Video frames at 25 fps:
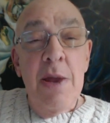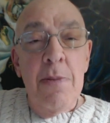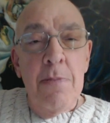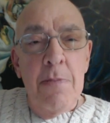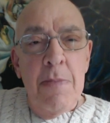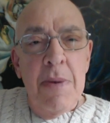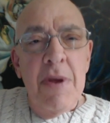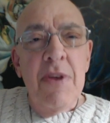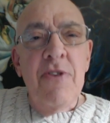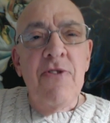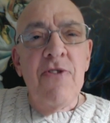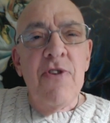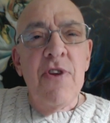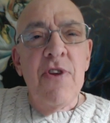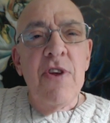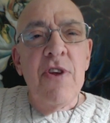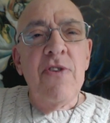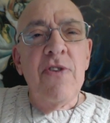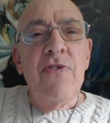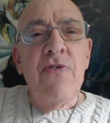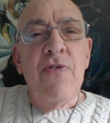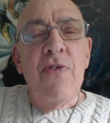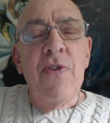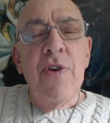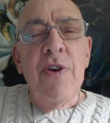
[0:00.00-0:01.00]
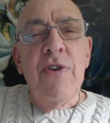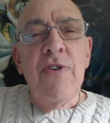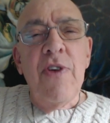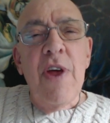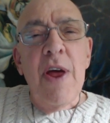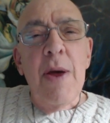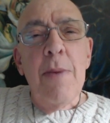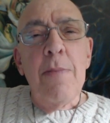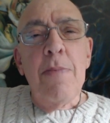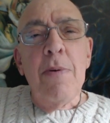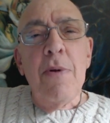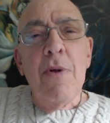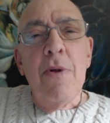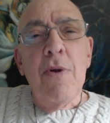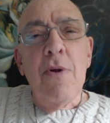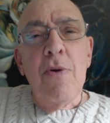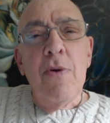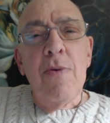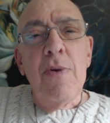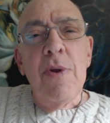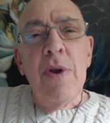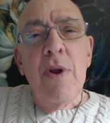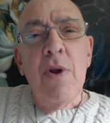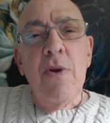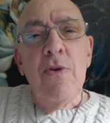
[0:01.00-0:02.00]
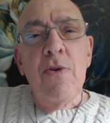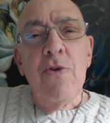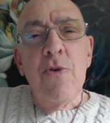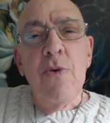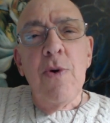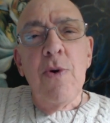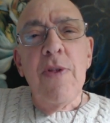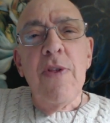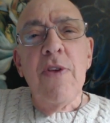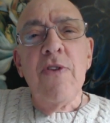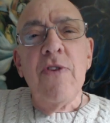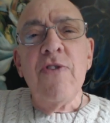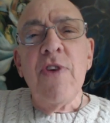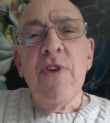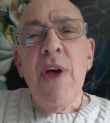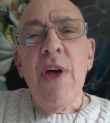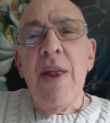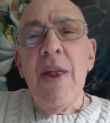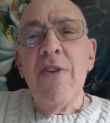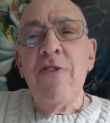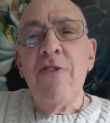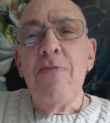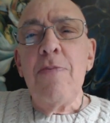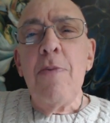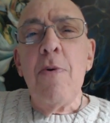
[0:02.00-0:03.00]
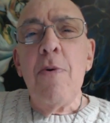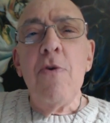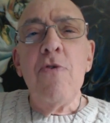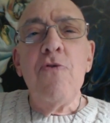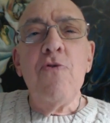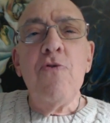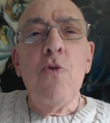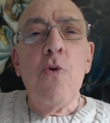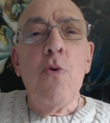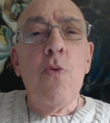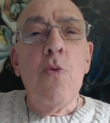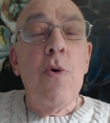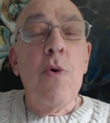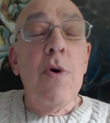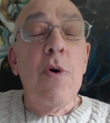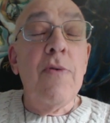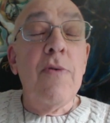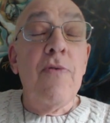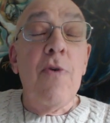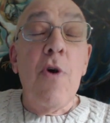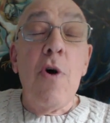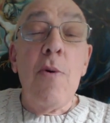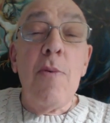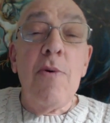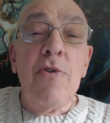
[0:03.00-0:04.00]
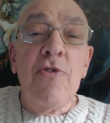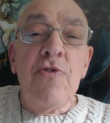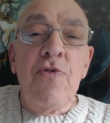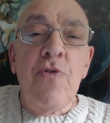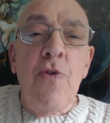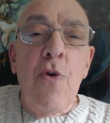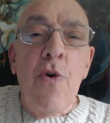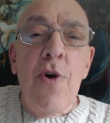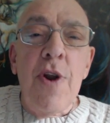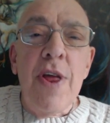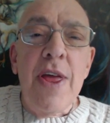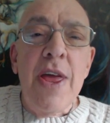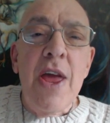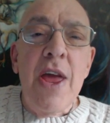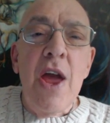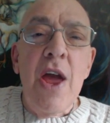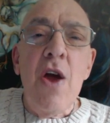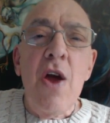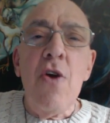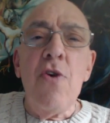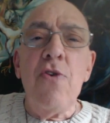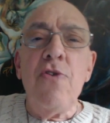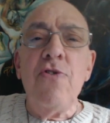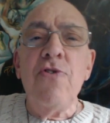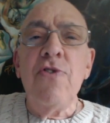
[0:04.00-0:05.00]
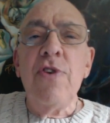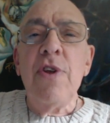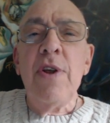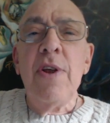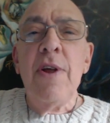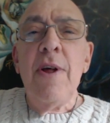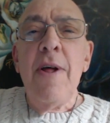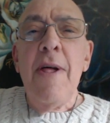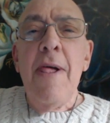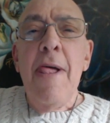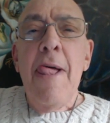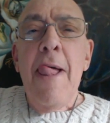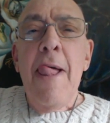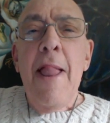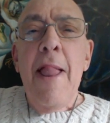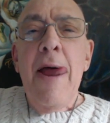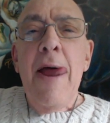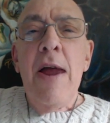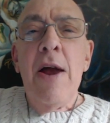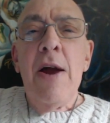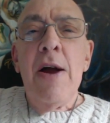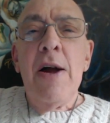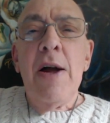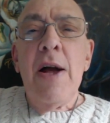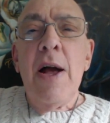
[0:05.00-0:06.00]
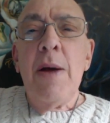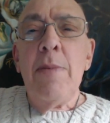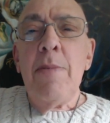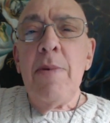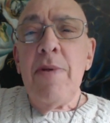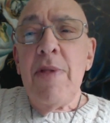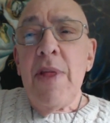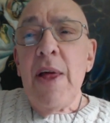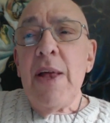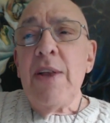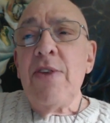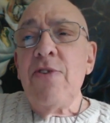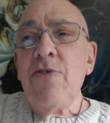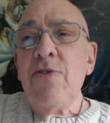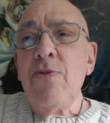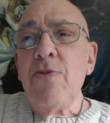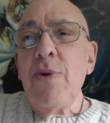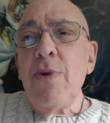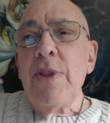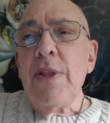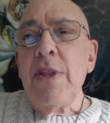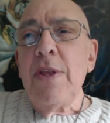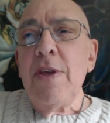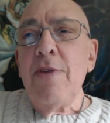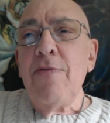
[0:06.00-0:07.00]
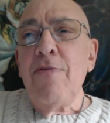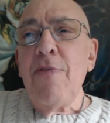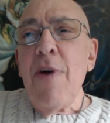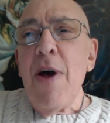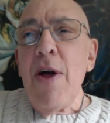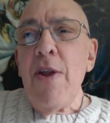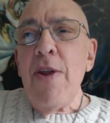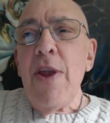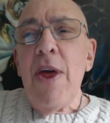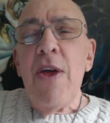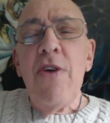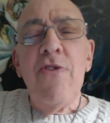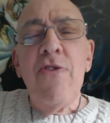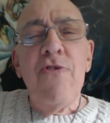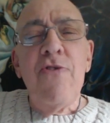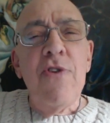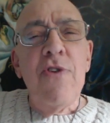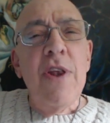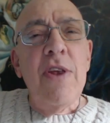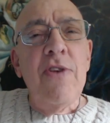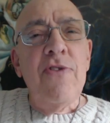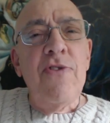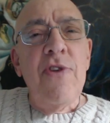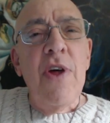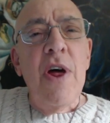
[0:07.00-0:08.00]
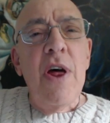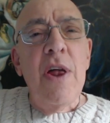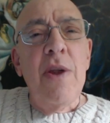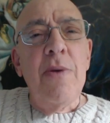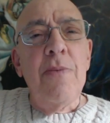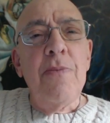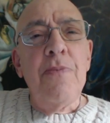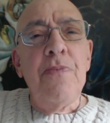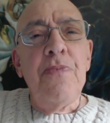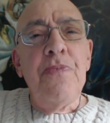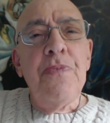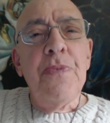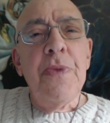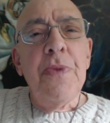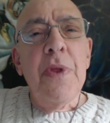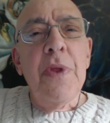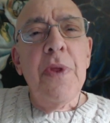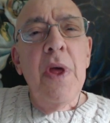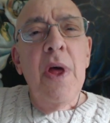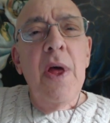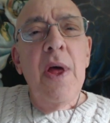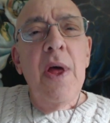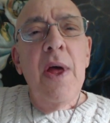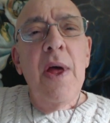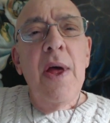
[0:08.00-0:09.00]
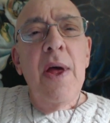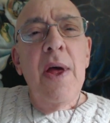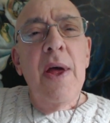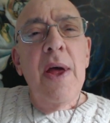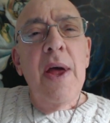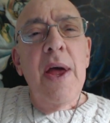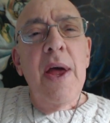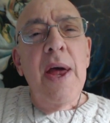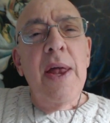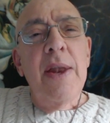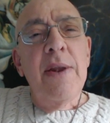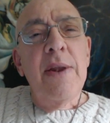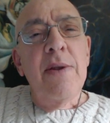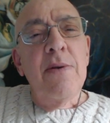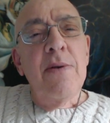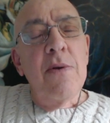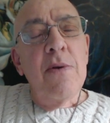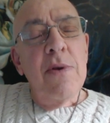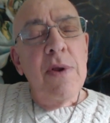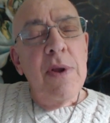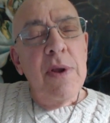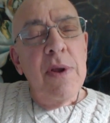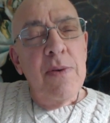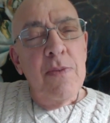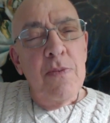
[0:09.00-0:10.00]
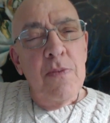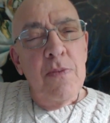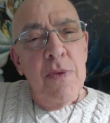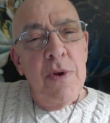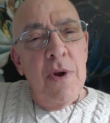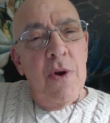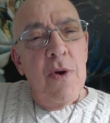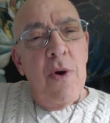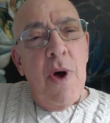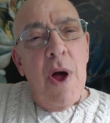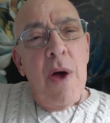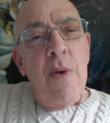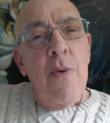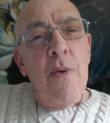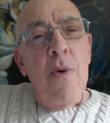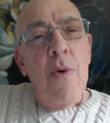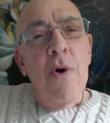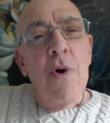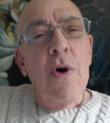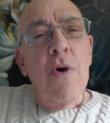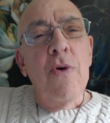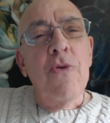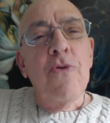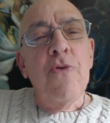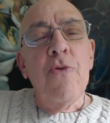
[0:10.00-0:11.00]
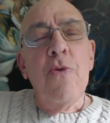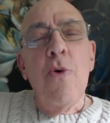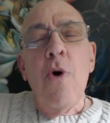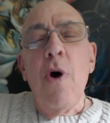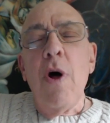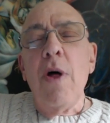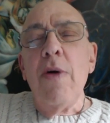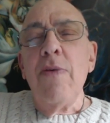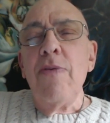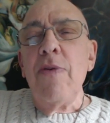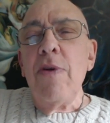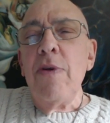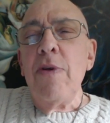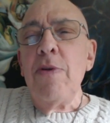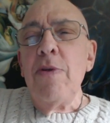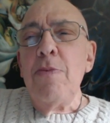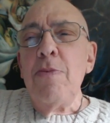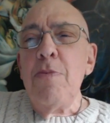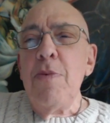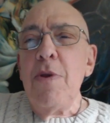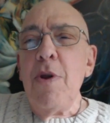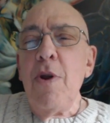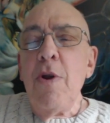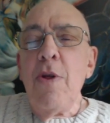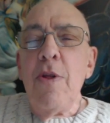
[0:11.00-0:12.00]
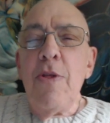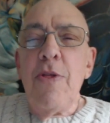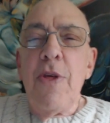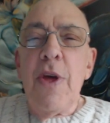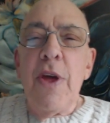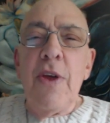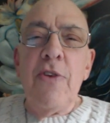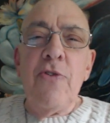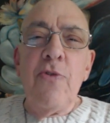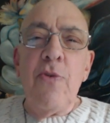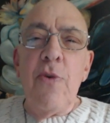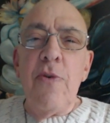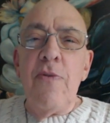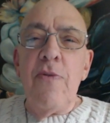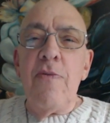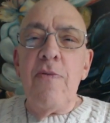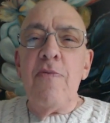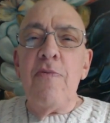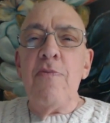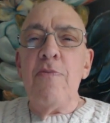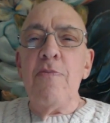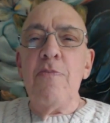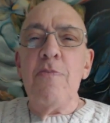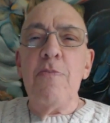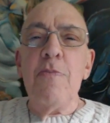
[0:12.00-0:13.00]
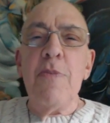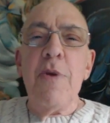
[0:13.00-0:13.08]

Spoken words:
in business, for example, or, doing this kind of spiritual work for almost 40 years. I mean, that's what the foundation has done. And, I won't go through all the, things we've,